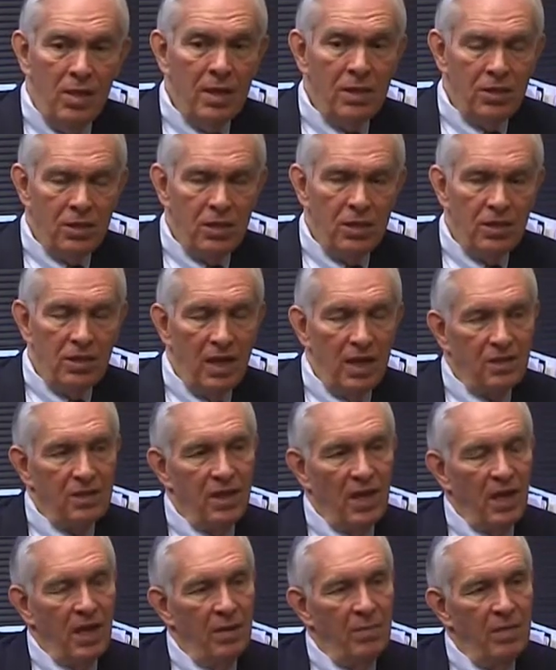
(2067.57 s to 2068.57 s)
since that
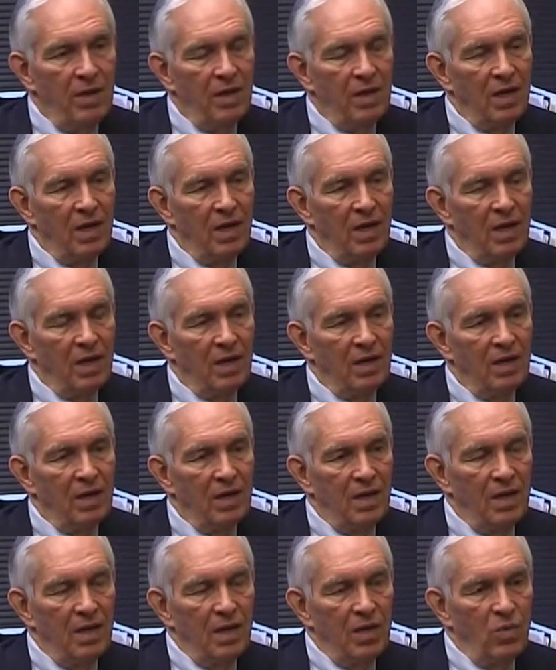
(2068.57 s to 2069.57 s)
time,
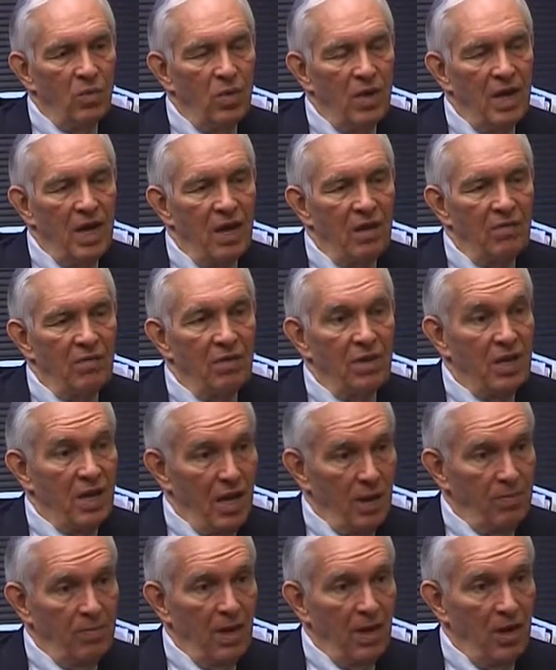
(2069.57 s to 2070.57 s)
we have
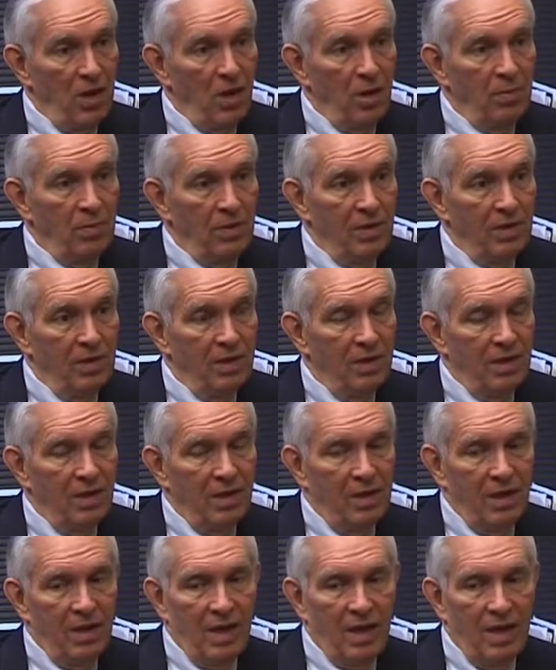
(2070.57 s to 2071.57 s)
kept that up,
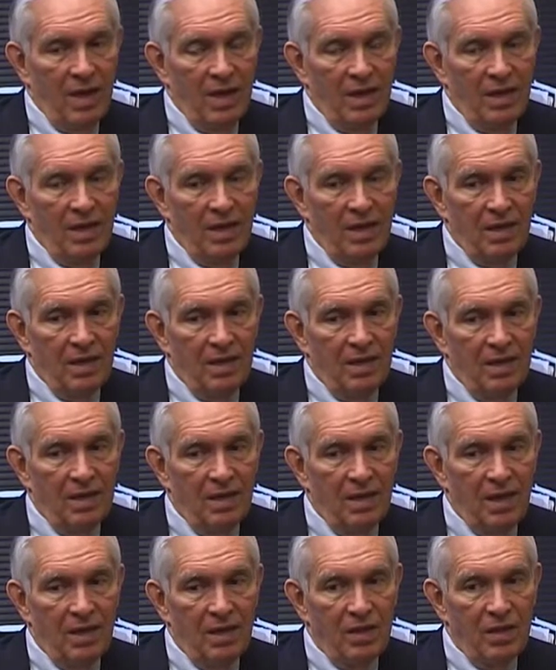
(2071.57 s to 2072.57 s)

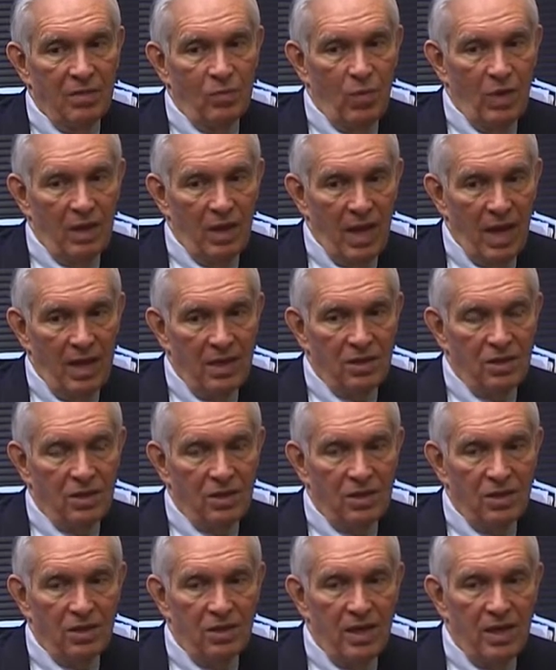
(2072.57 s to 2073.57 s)
and we
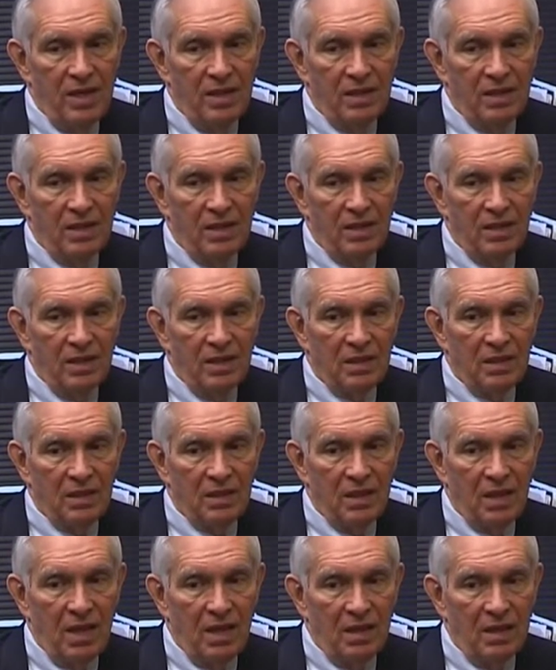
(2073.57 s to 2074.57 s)
last did it,
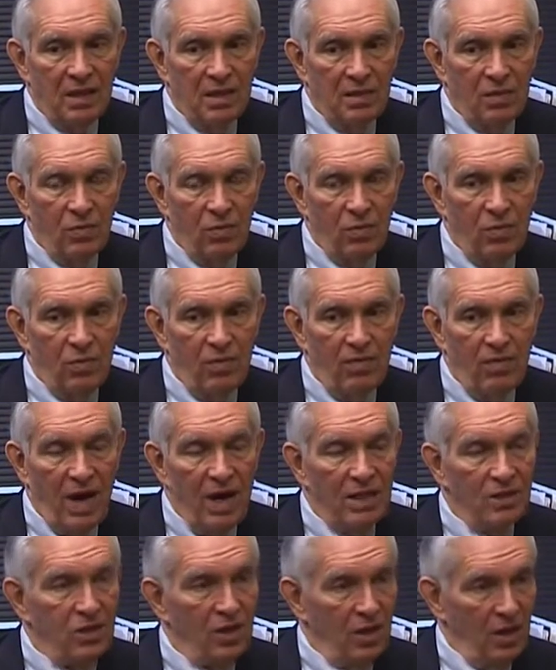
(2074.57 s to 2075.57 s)

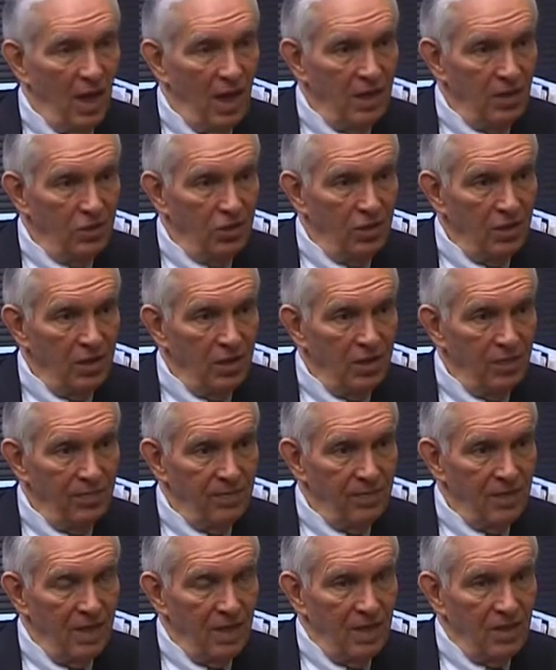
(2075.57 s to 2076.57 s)
revised it last year.
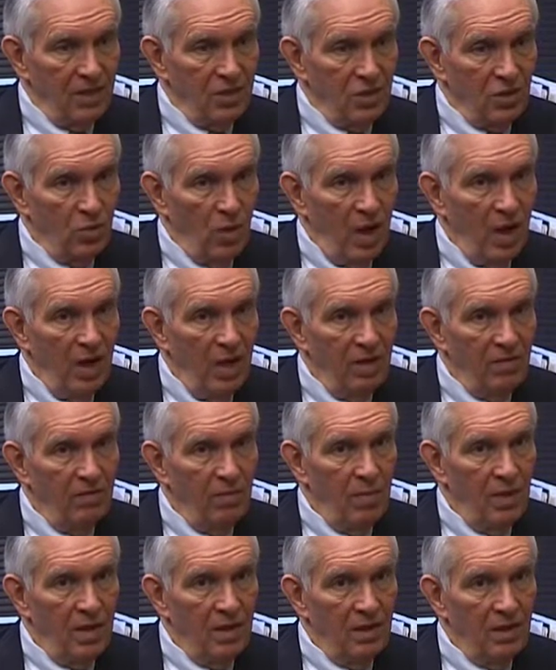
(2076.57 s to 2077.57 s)
So I
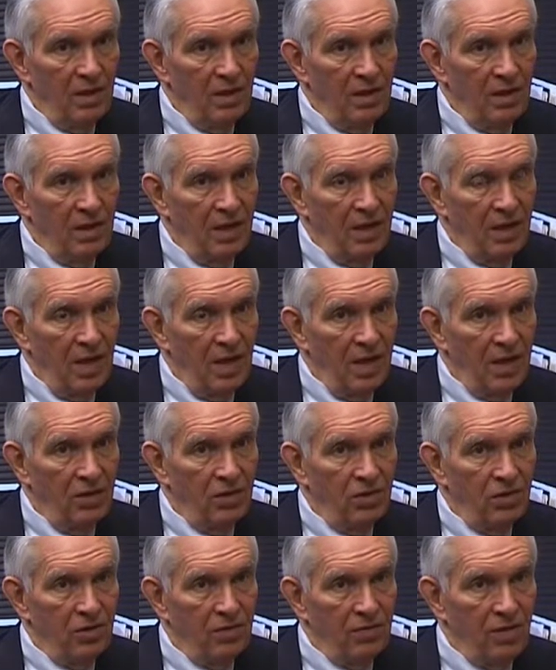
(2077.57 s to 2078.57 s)
have been an
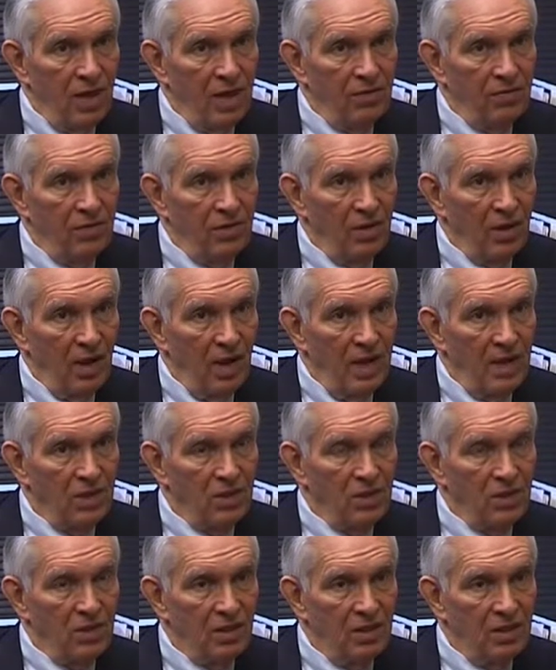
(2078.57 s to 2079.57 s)
editor of that for the
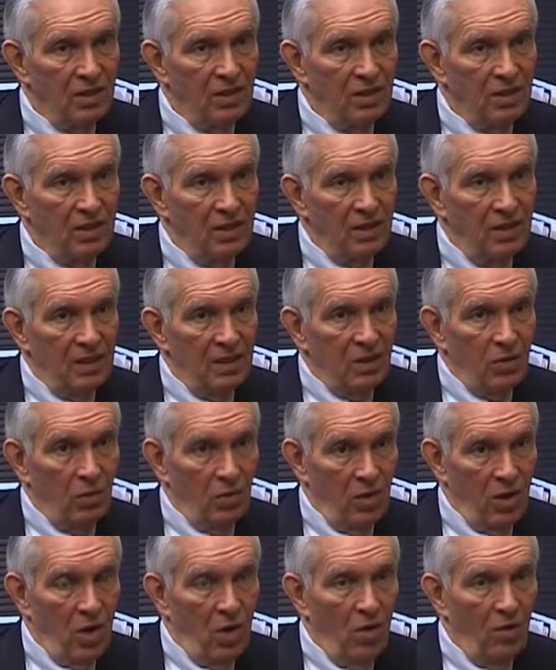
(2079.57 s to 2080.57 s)
last,
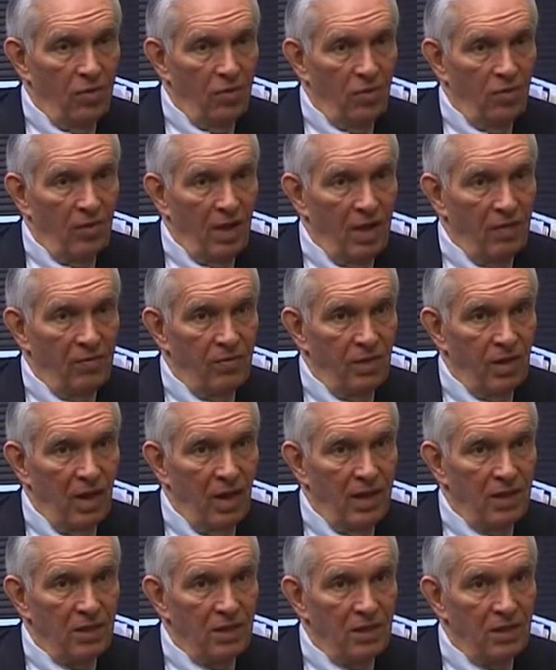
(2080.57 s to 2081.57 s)
or an author of that for the
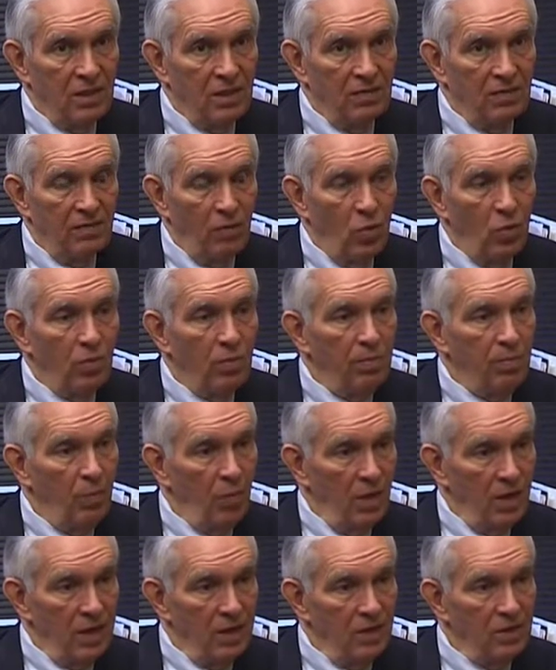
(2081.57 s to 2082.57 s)
last four
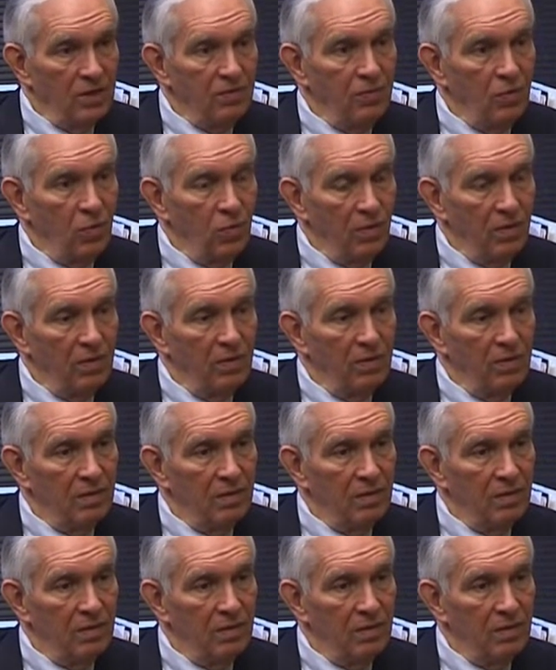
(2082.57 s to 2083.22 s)
printings, four